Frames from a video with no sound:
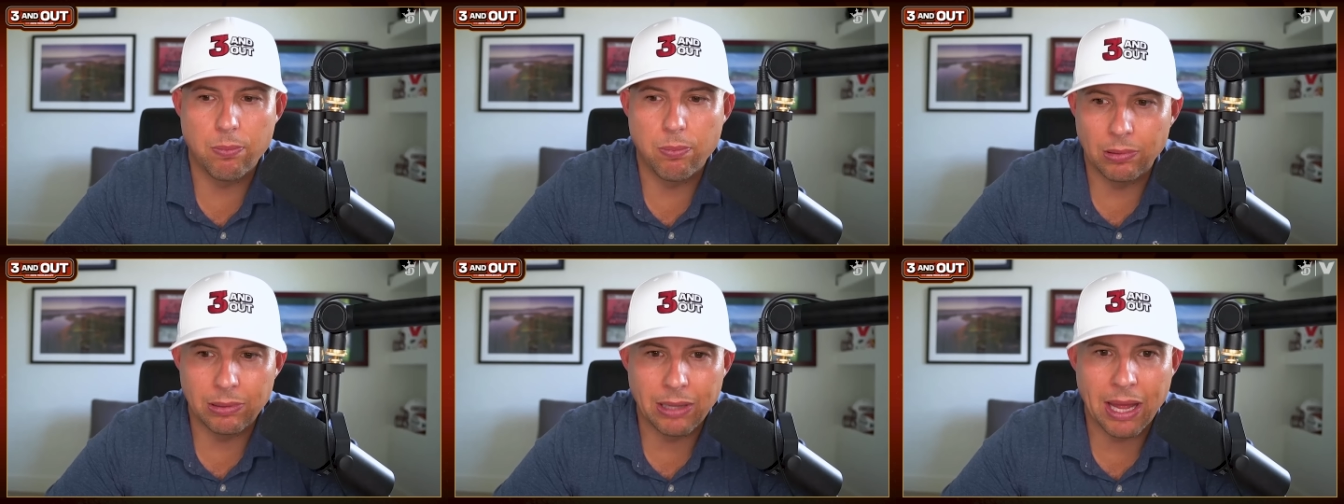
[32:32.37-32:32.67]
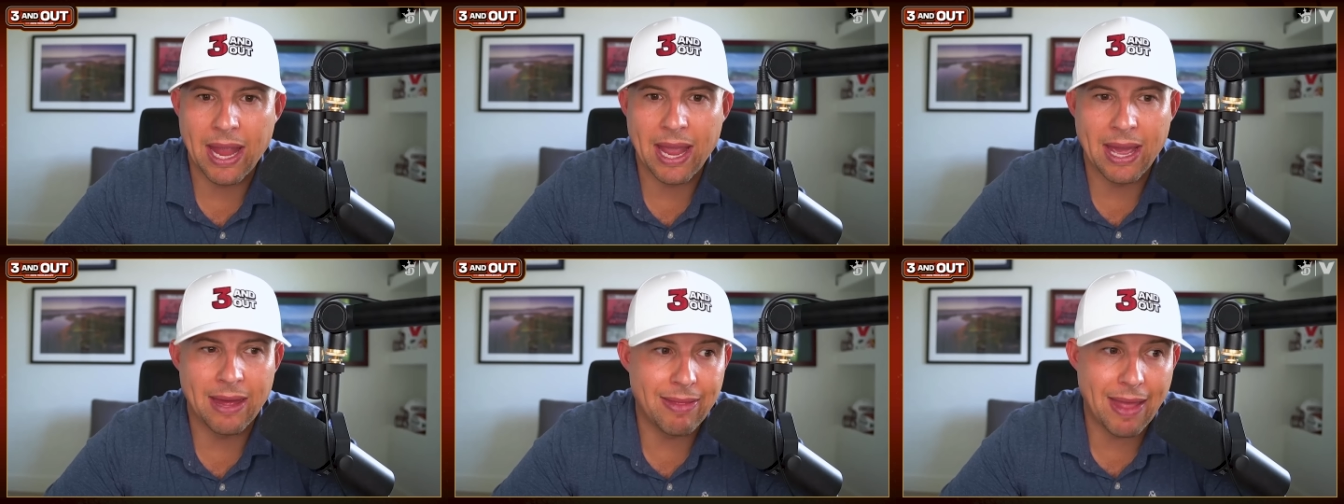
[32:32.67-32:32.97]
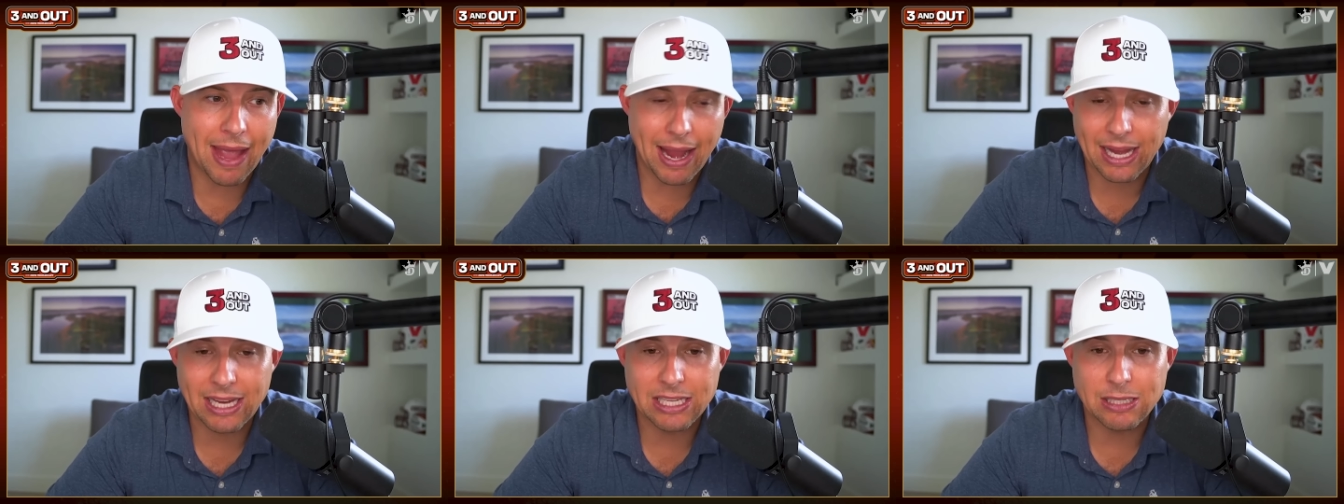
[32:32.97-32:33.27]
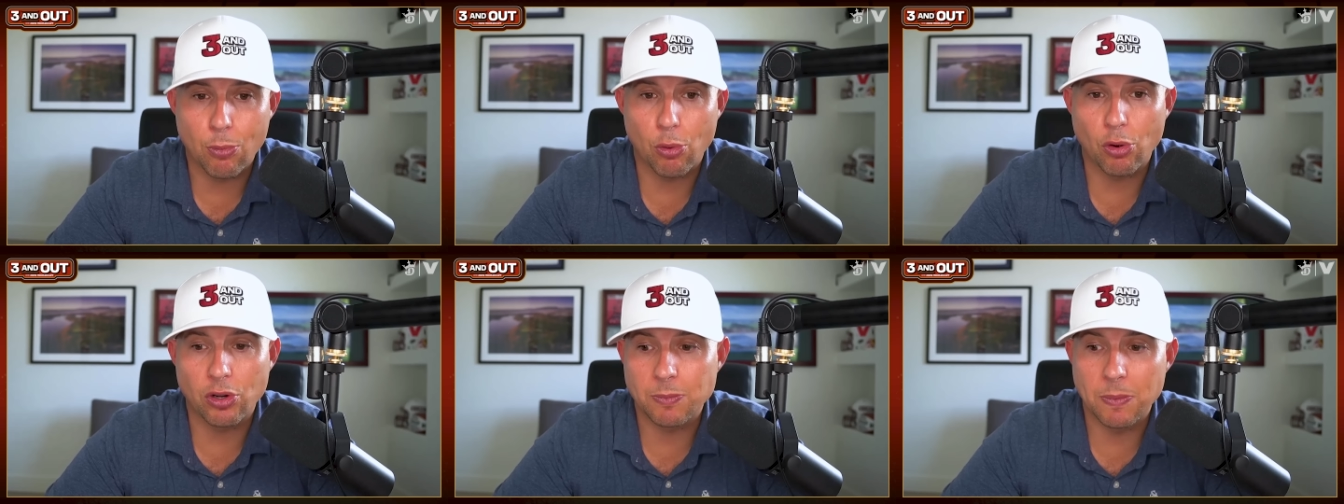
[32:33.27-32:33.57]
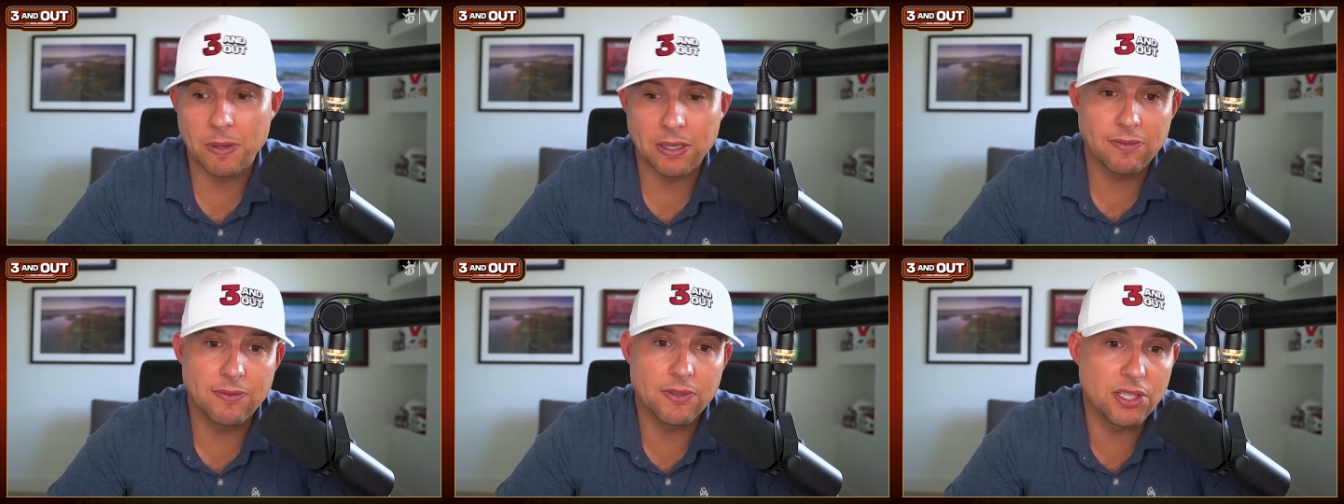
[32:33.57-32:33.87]
land that gets more
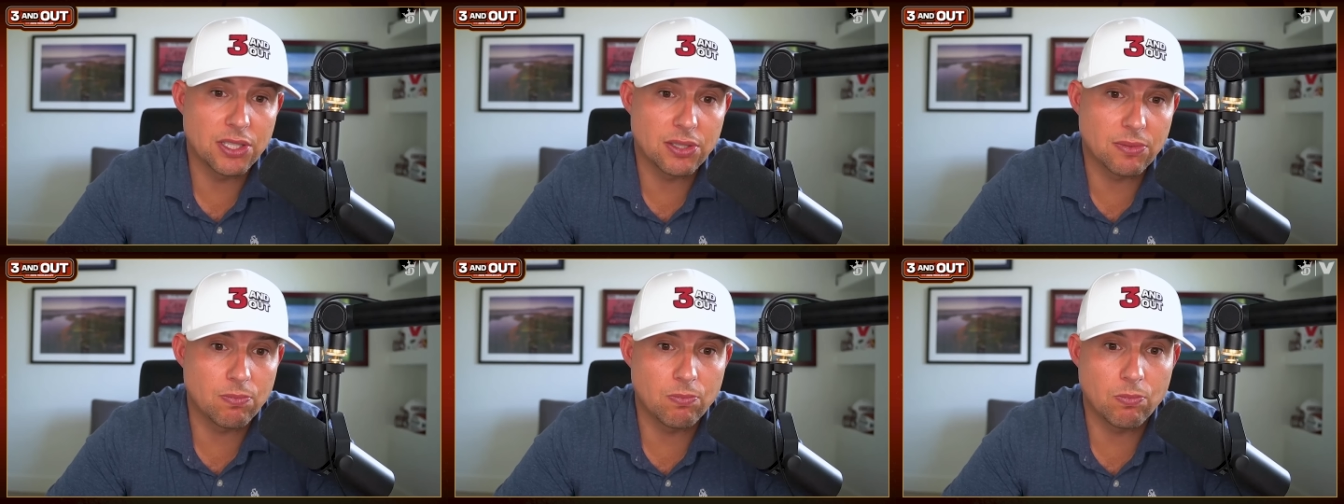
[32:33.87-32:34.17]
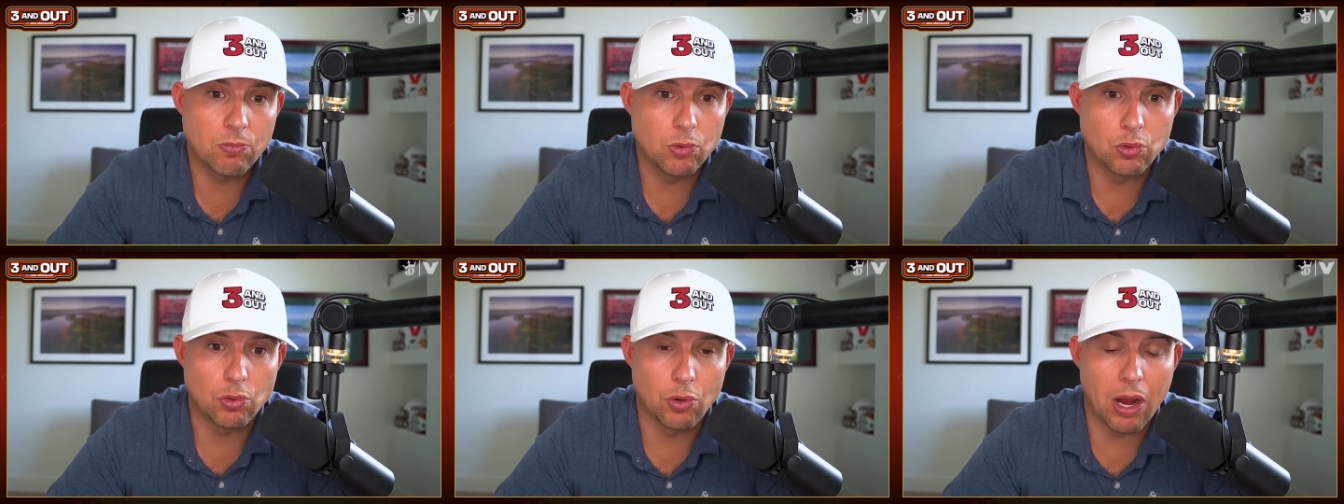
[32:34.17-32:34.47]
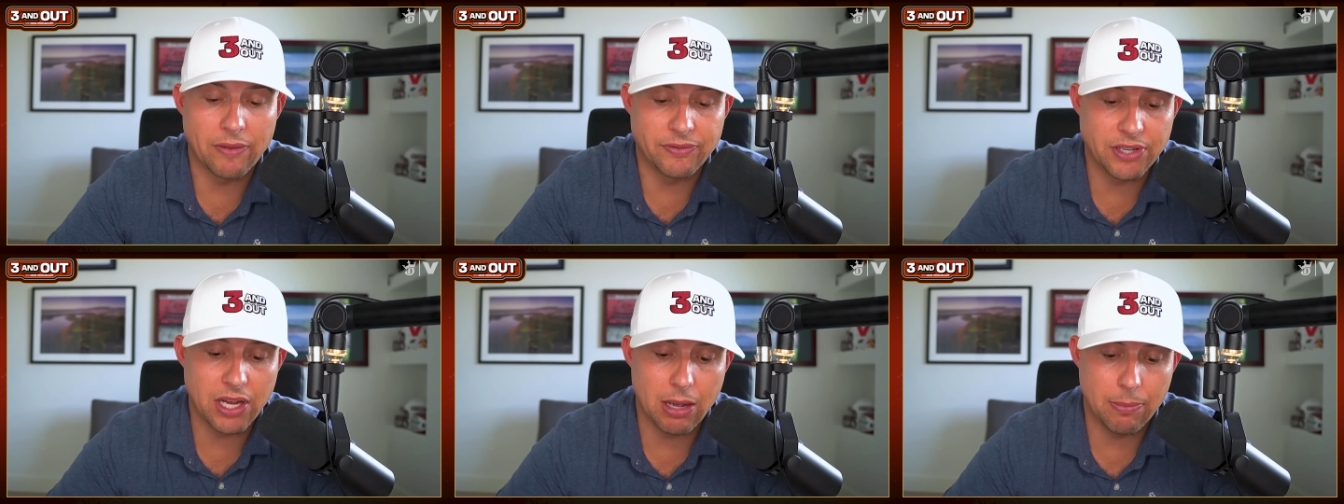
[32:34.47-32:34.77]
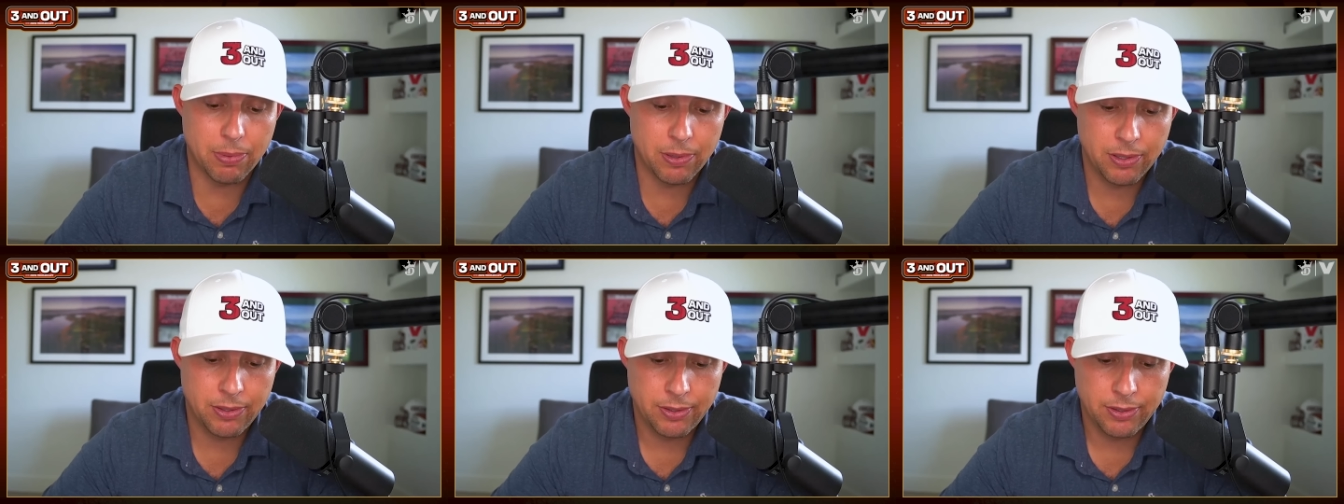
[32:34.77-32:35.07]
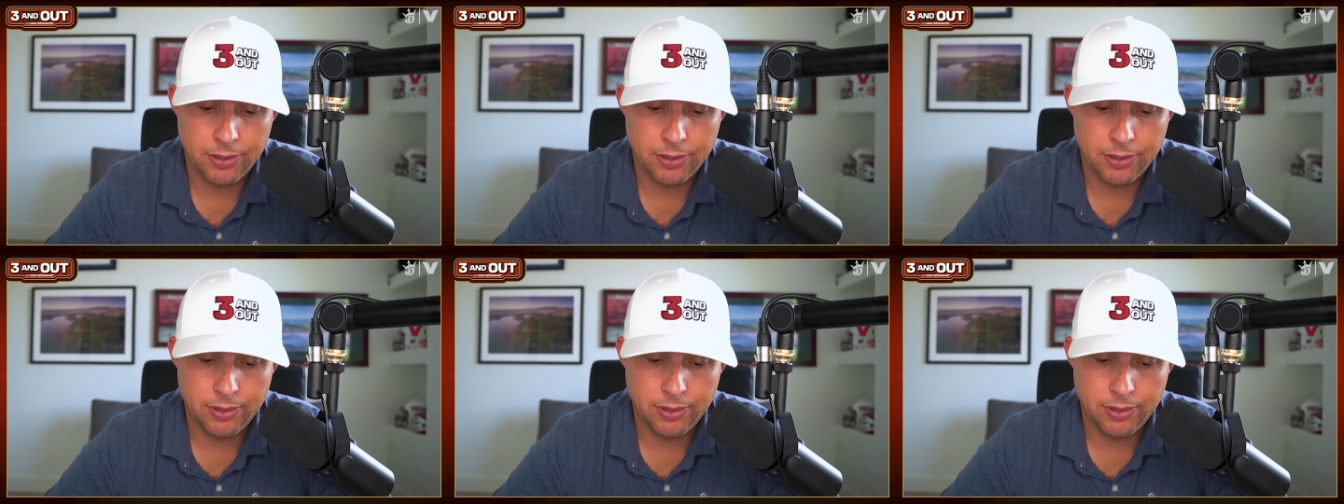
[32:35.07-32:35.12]
expensive. It just drives up.